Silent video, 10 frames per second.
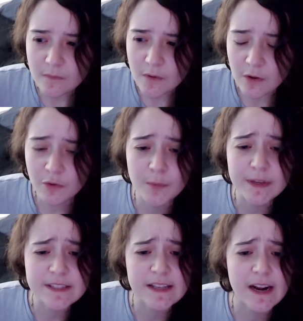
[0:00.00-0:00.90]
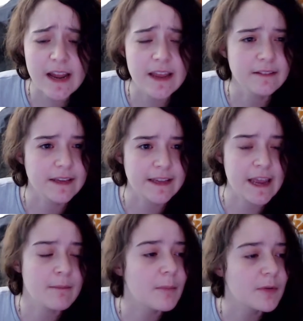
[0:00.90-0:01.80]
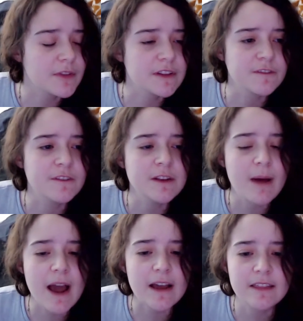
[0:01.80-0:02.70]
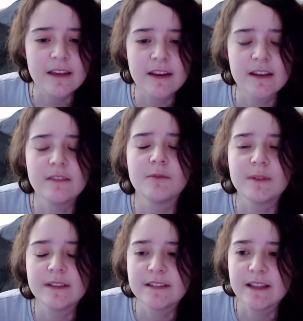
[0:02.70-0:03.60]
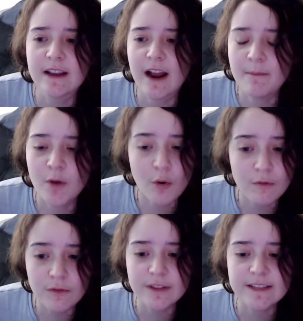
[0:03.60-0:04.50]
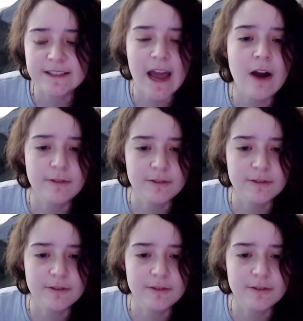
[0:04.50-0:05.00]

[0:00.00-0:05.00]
the reason that I like came up with this feedback thing and the reason that I'm known for this now is